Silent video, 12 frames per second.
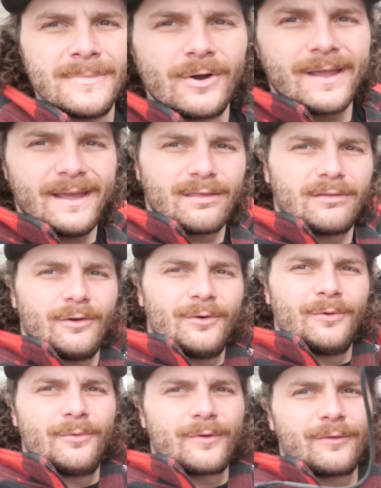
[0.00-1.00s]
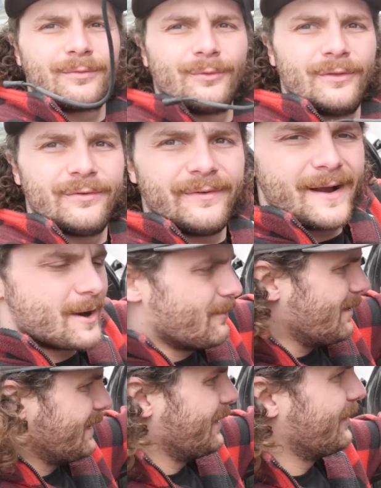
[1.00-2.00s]
Okay, so we're through the
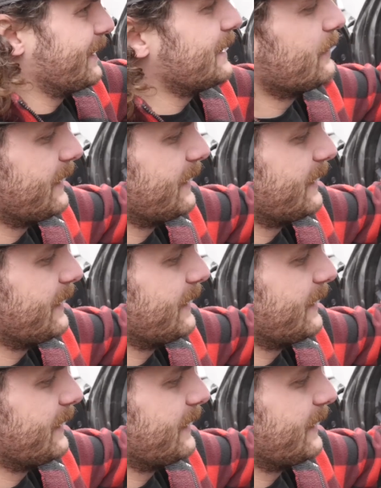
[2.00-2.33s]
firewall here and into the